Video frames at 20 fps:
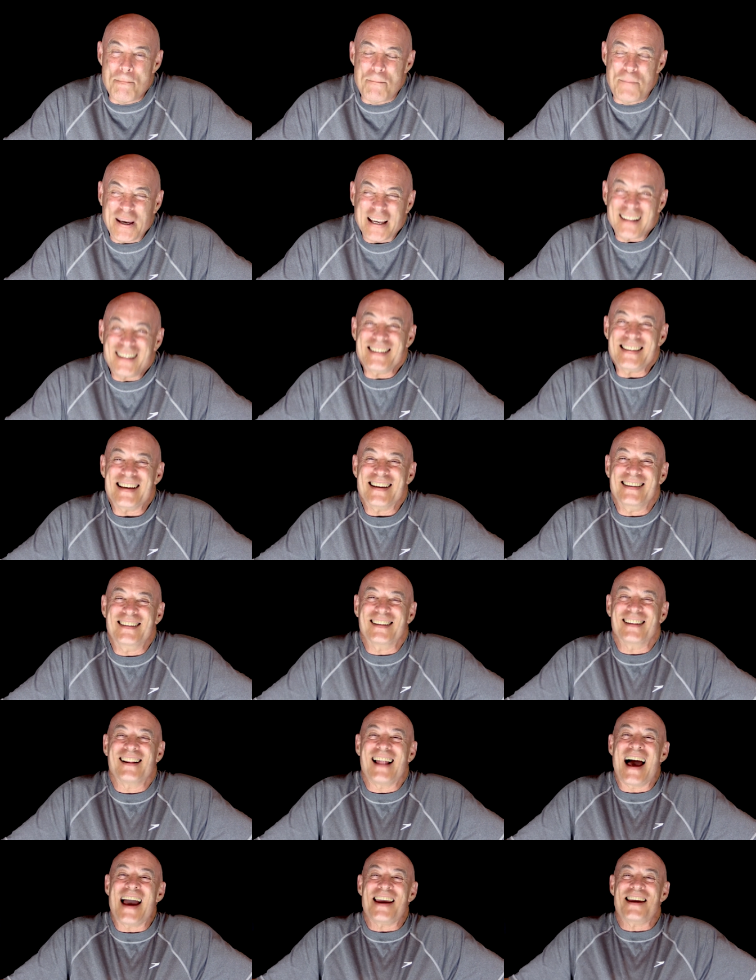billion
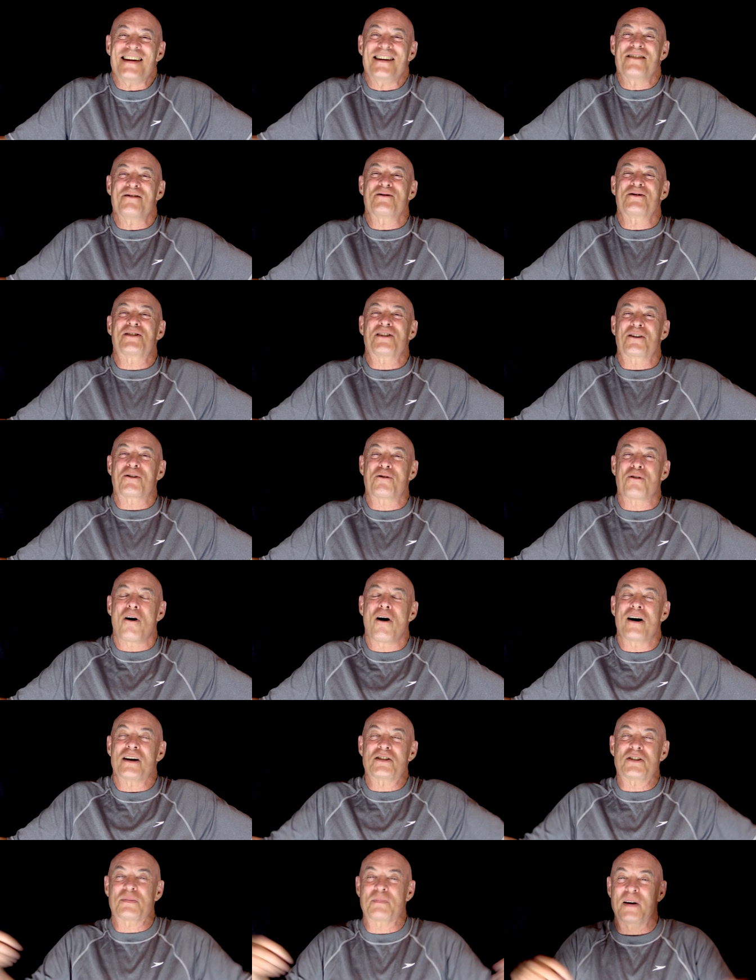light years
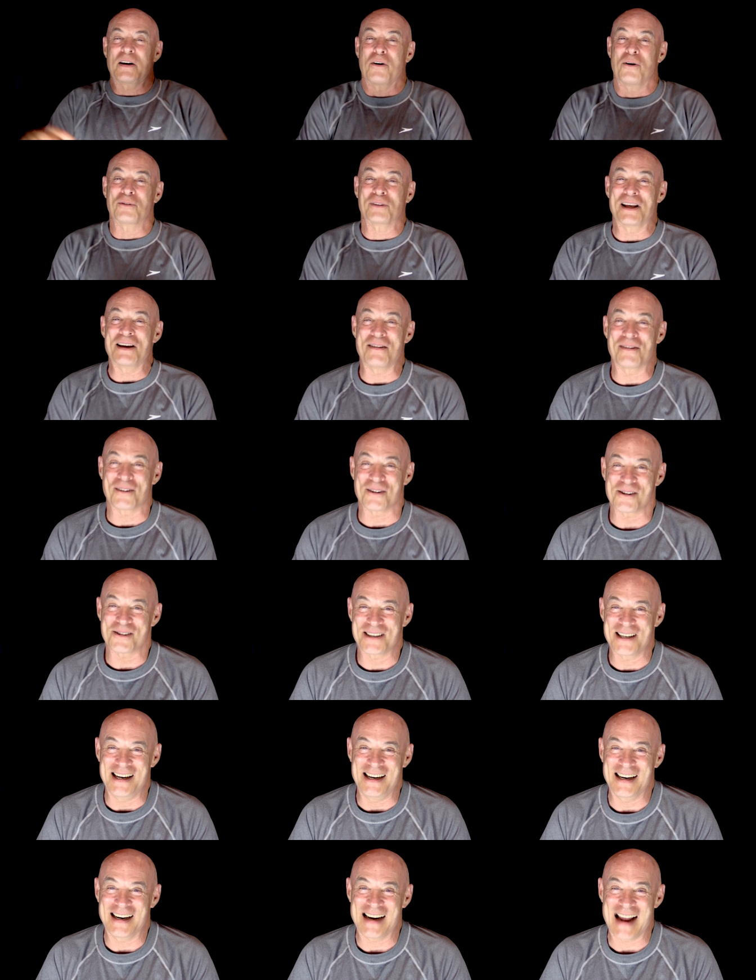across, but only
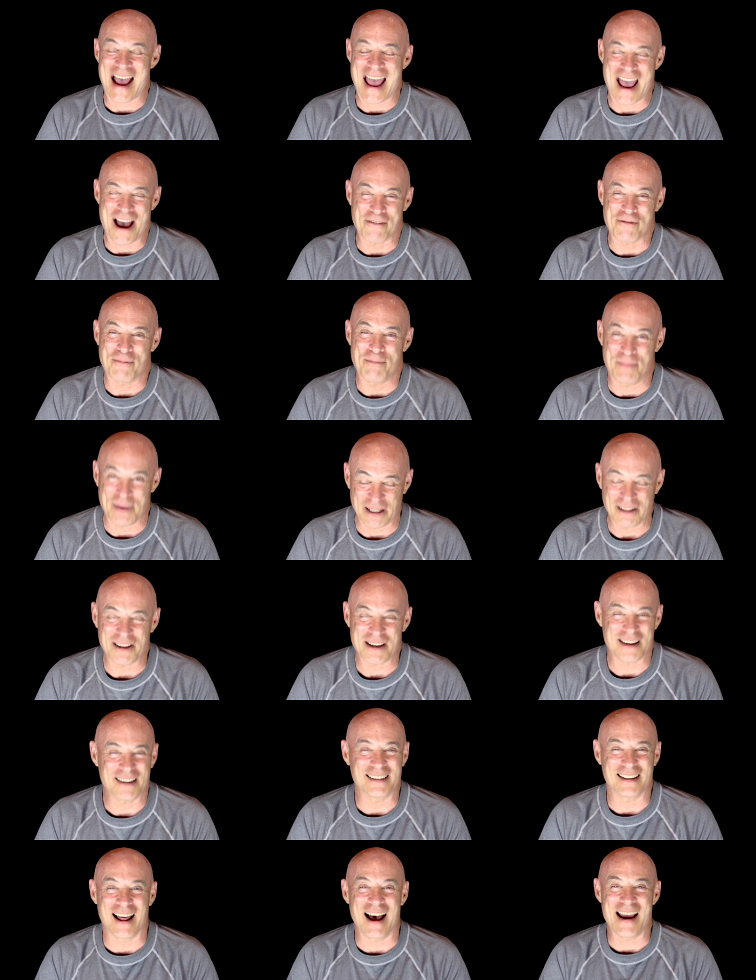thirteen and a half
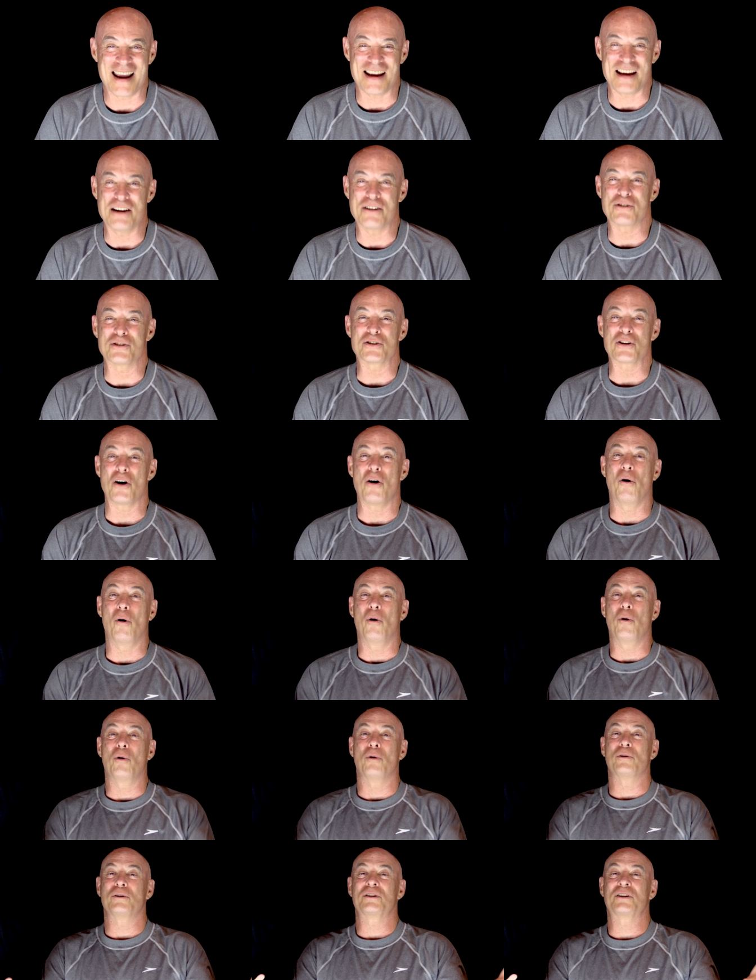billion light years
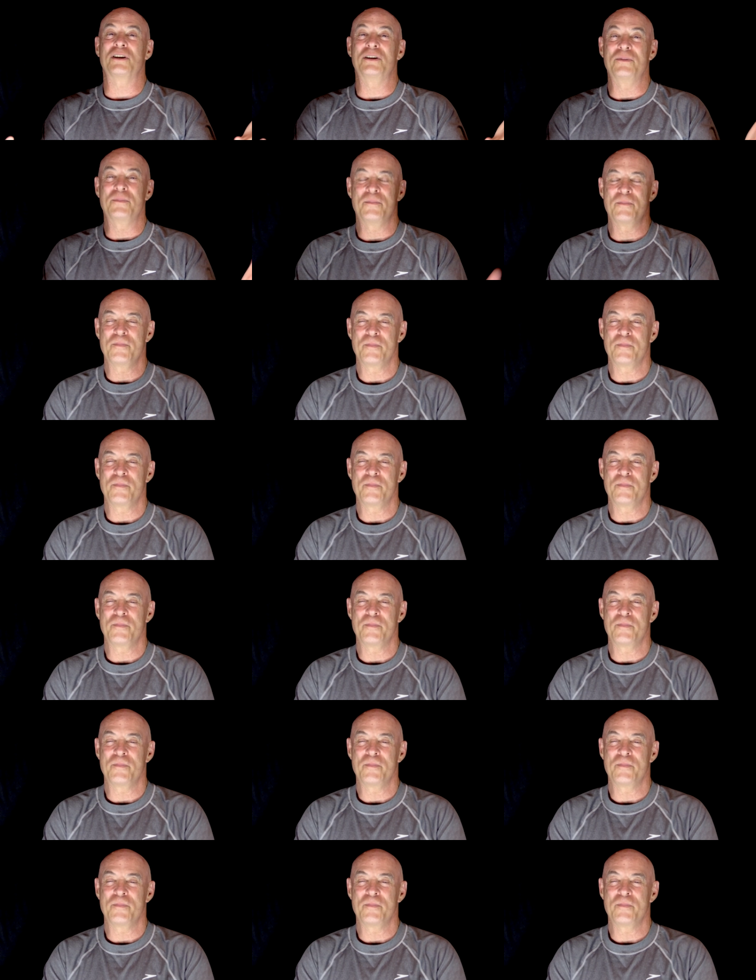old?